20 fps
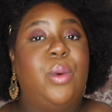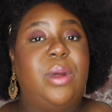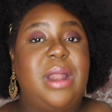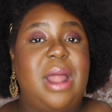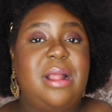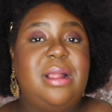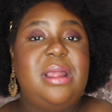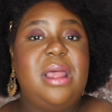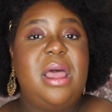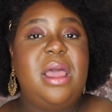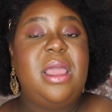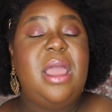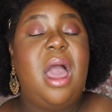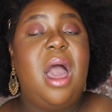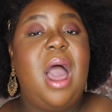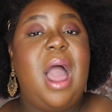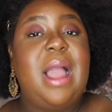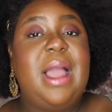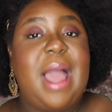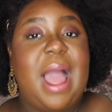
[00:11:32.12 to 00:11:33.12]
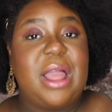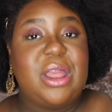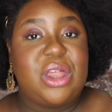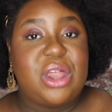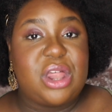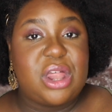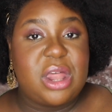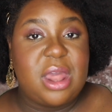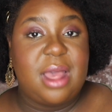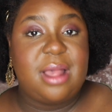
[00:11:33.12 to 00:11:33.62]
When I tell y'all I got
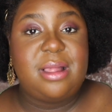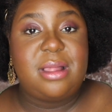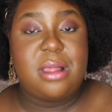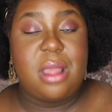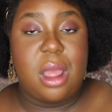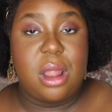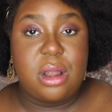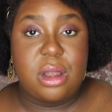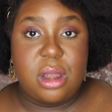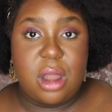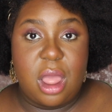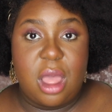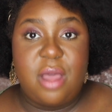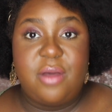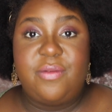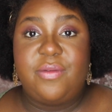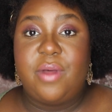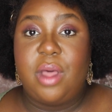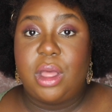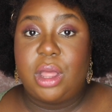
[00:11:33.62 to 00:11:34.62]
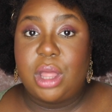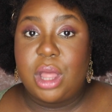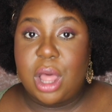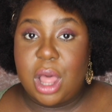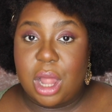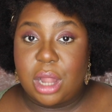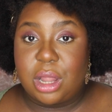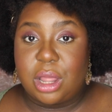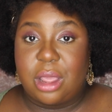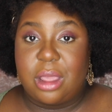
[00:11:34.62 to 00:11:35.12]
just enough
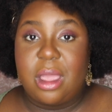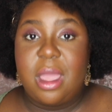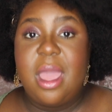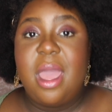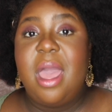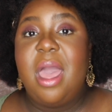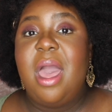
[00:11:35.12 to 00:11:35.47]
color